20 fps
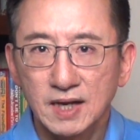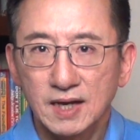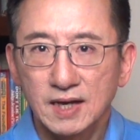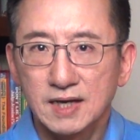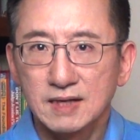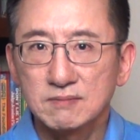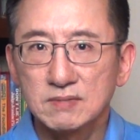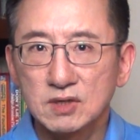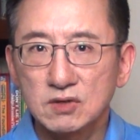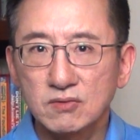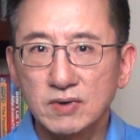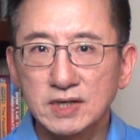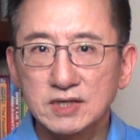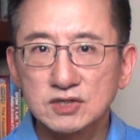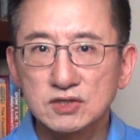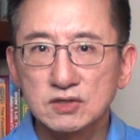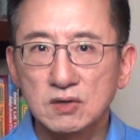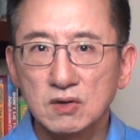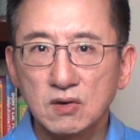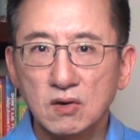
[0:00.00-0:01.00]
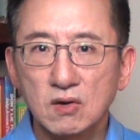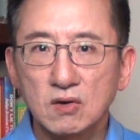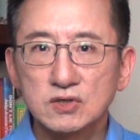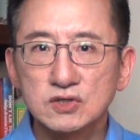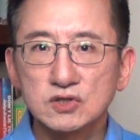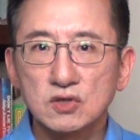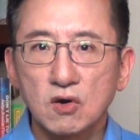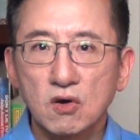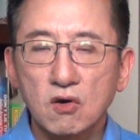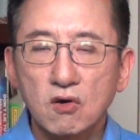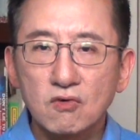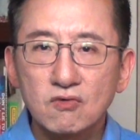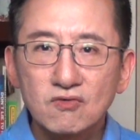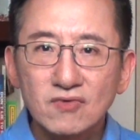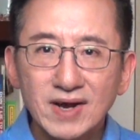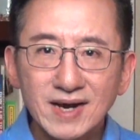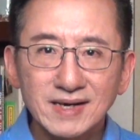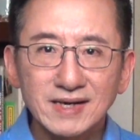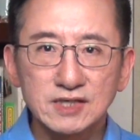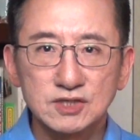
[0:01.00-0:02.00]
Immigration laws
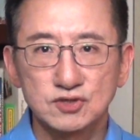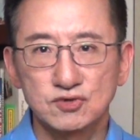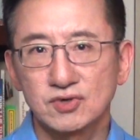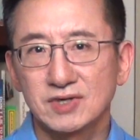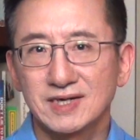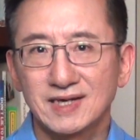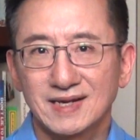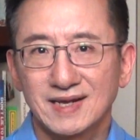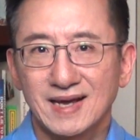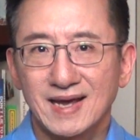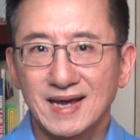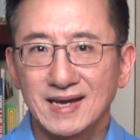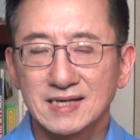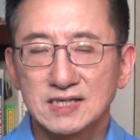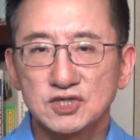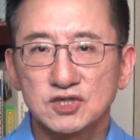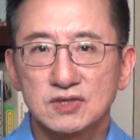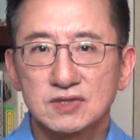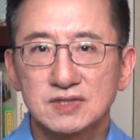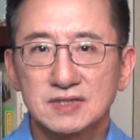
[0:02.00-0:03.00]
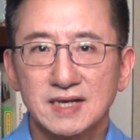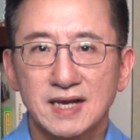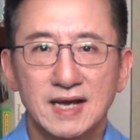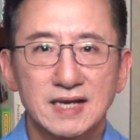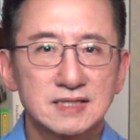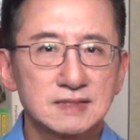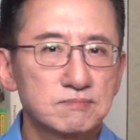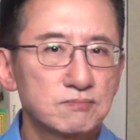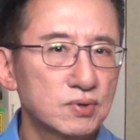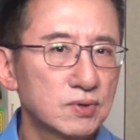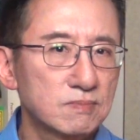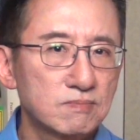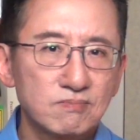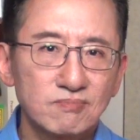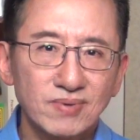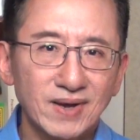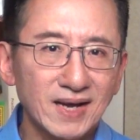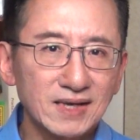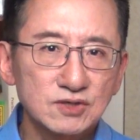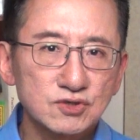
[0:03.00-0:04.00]
already treated Asians as
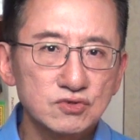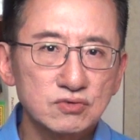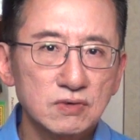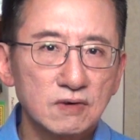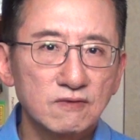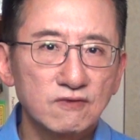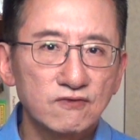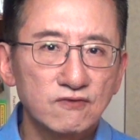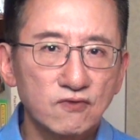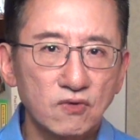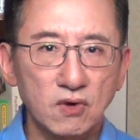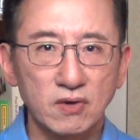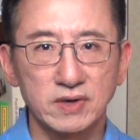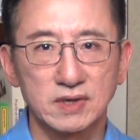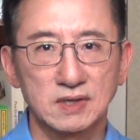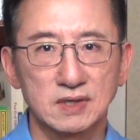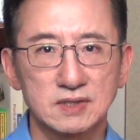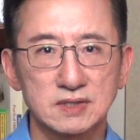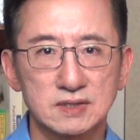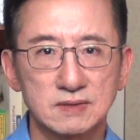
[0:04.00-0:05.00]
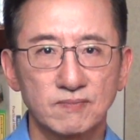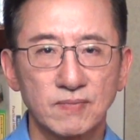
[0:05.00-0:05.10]
perpetual foreigners,